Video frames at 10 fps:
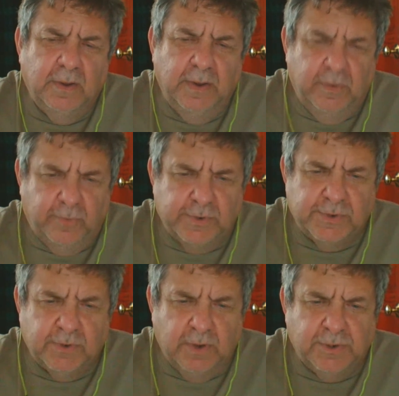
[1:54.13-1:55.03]

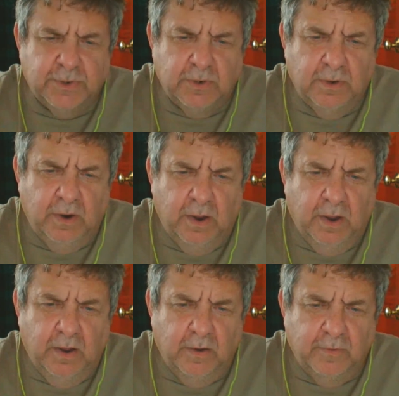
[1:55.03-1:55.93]
infrastructure
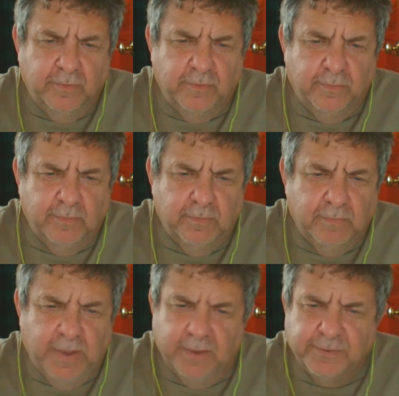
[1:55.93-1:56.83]
of
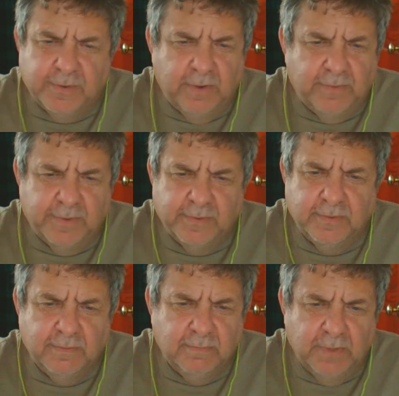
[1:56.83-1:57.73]
mail
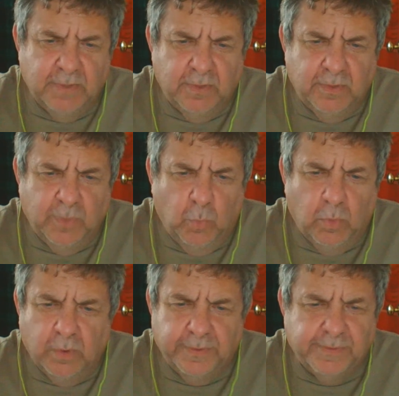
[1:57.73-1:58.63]
service in the
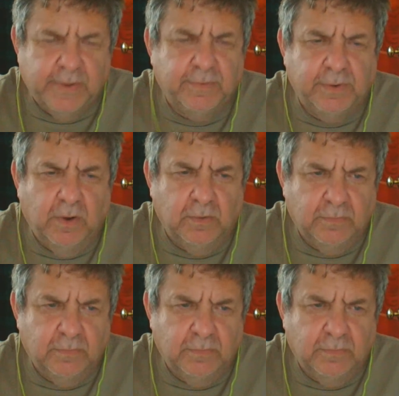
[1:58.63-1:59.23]
world has ever known,